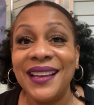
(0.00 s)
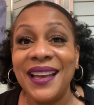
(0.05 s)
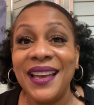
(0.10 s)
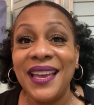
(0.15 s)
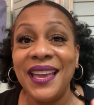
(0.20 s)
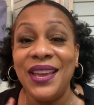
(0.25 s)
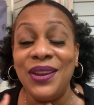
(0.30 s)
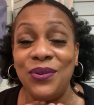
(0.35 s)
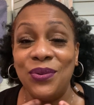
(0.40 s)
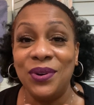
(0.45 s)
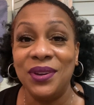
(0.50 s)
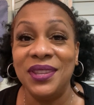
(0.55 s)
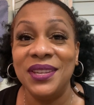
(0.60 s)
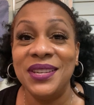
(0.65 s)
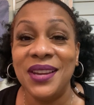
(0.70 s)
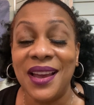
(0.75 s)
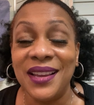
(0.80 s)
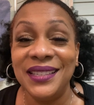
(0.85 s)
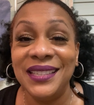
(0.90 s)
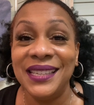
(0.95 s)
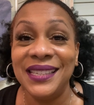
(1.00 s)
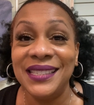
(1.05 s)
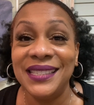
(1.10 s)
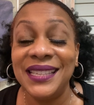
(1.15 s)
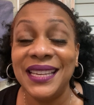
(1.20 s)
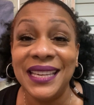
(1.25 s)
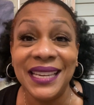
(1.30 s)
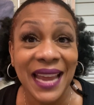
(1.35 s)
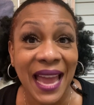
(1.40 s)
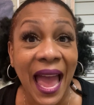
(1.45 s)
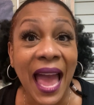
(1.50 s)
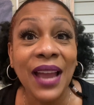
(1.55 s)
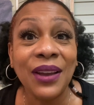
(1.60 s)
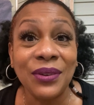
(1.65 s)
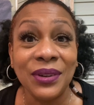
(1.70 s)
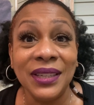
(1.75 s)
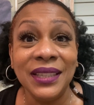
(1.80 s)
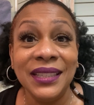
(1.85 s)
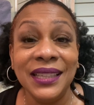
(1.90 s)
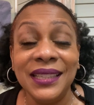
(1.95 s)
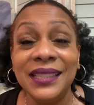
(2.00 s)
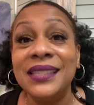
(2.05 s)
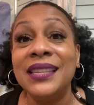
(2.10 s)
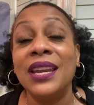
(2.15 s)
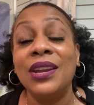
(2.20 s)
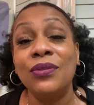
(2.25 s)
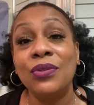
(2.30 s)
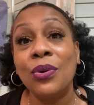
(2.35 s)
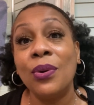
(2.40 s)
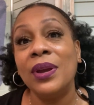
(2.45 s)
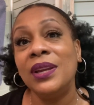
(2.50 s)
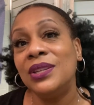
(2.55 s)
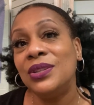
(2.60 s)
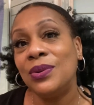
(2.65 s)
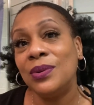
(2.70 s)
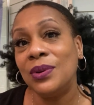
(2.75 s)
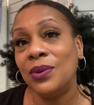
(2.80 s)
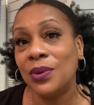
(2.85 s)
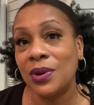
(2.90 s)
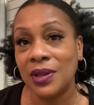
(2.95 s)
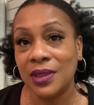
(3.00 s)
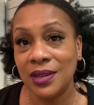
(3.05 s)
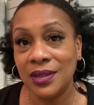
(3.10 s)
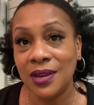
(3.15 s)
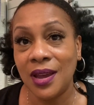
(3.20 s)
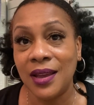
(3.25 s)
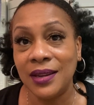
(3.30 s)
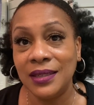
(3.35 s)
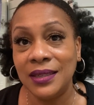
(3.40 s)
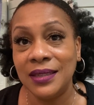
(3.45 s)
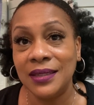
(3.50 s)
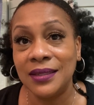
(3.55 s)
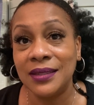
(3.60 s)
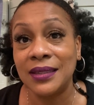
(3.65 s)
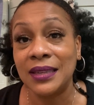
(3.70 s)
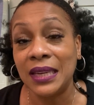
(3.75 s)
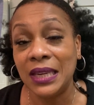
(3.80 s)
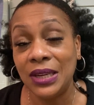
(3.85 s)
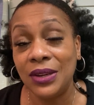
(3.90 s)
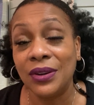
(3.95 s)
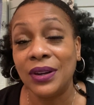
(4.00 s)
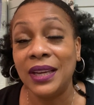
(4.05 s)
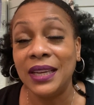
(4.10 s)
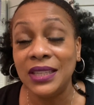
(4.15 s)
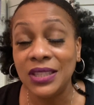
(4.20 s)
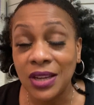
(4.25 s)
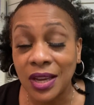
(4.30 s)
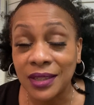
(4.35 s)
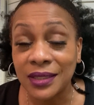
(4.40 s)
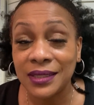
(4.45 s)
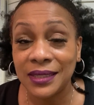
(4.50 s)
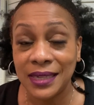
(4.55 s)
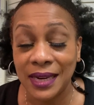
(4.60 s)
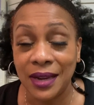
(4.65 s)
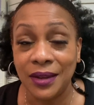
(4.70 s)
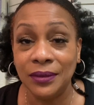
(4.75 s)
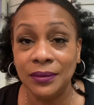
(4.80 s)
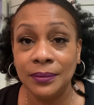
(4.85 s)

an orthodontist in Akron instead of going to an orthodontist here in Youngstown.